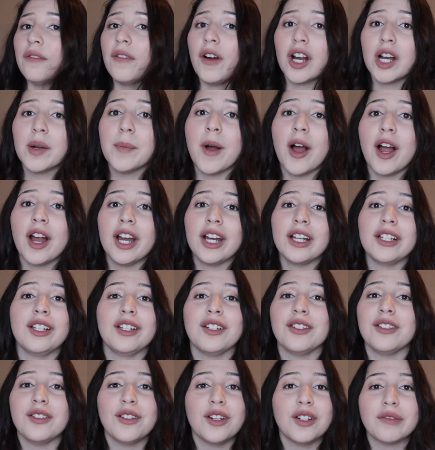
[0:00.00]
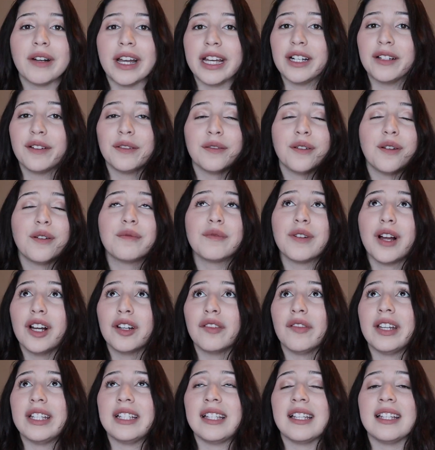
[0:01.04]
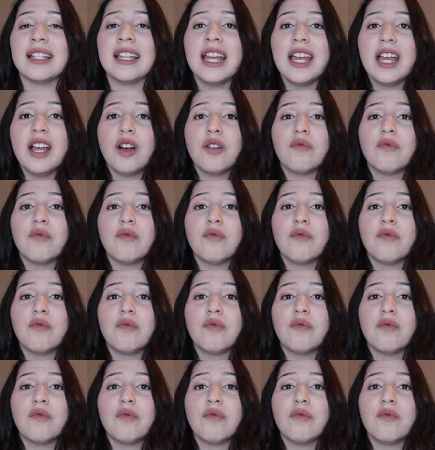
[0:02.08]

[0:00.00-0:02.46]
far apart. There's no right or wrong reason.